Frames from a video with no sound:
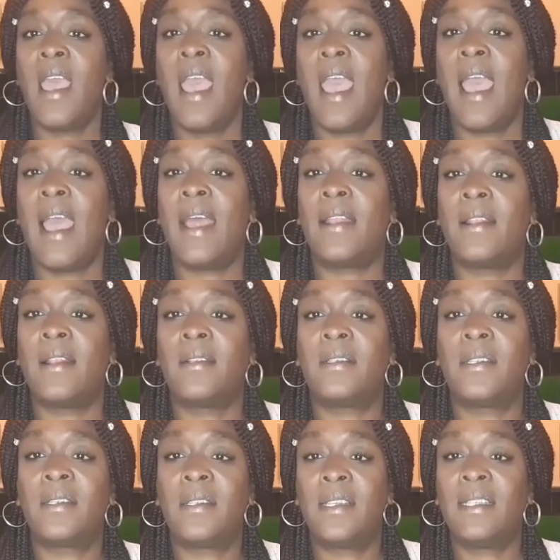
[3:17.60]
And
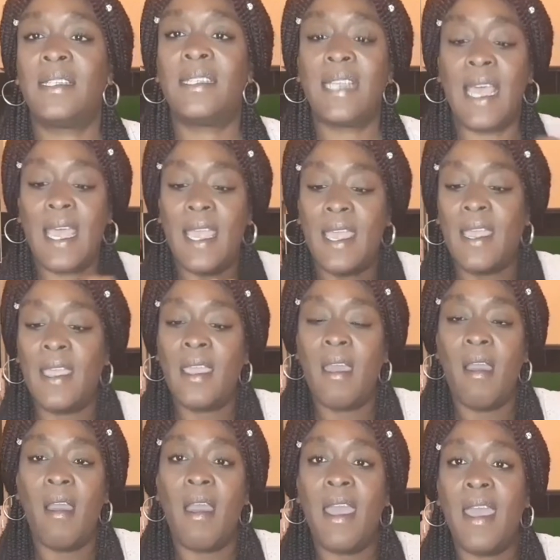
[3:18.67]

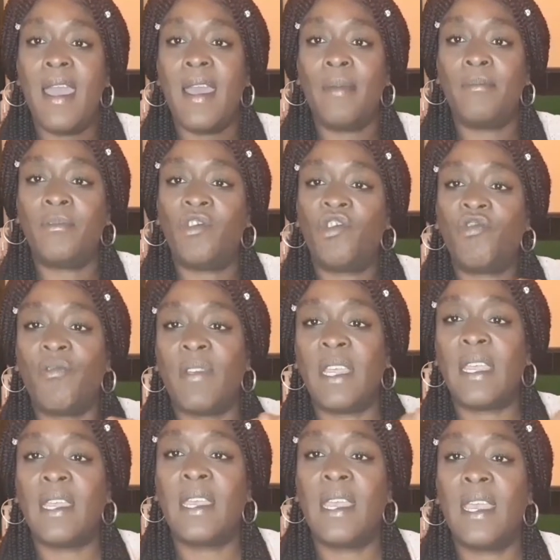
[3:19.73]
today I am
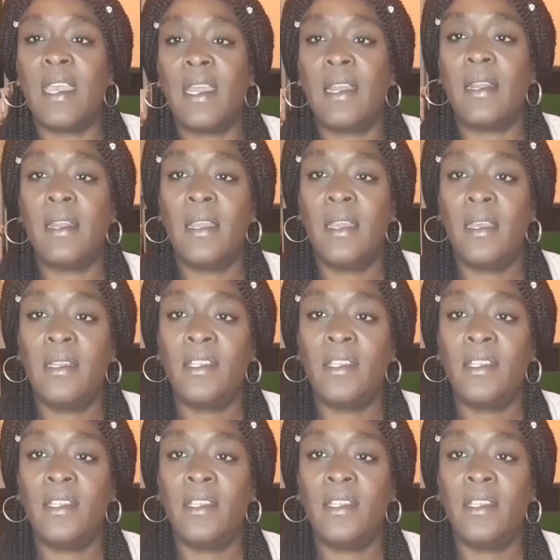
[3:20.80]
drinking,